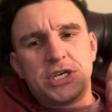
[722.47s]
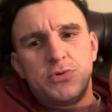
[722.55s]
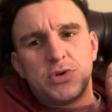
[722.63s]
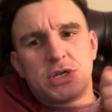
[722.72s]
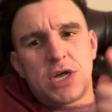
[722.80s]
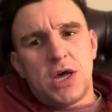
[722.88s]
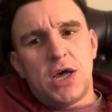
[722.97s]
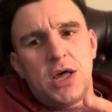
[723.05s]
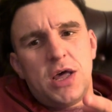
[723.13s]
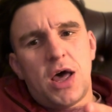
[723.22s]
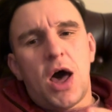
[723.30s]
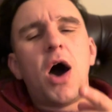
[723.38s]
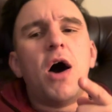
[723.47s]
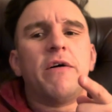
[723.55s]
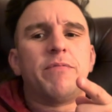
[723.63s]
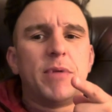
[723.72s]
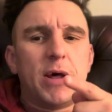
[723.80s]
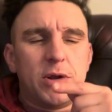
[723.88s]
was a
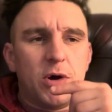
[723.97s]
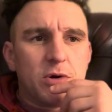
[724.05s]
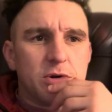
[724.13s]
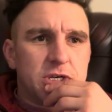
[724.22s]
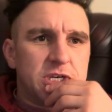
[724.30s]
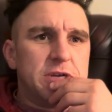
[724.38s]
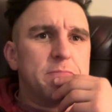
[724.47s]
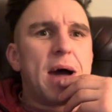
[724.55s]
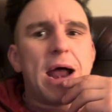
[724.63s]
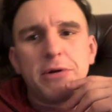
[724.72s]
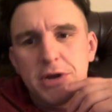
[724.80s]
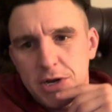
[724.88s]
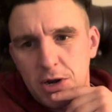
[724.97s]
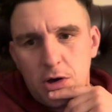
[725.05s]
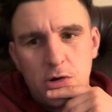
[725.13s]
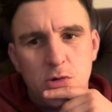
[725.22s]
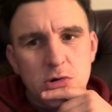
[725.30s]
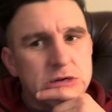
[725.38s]
half-blood Lockwood. She married a
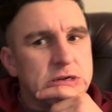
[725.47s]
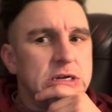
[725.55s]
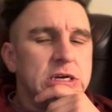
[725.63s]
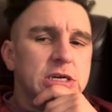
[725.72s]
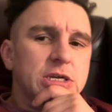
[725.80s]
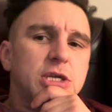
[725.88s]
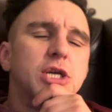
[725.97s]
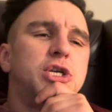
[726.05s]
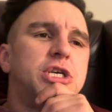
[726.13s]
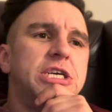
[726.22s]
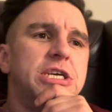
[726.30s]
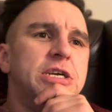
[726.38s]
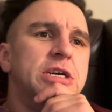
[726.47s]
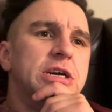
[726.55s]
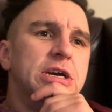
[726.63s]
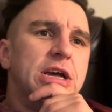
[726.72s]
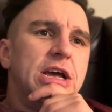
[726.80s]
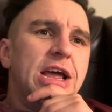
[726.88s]
Lockwood, so she
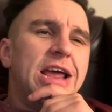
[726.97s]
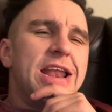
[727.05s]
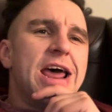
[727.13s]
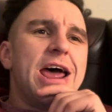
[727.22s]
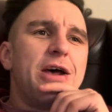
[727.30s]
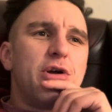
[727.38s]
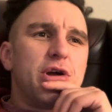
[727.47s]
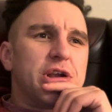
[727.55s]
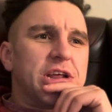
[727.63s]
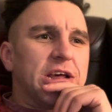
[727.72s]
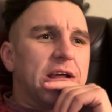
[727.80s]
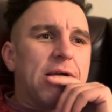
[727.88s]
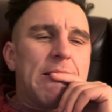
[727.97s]
inherited it,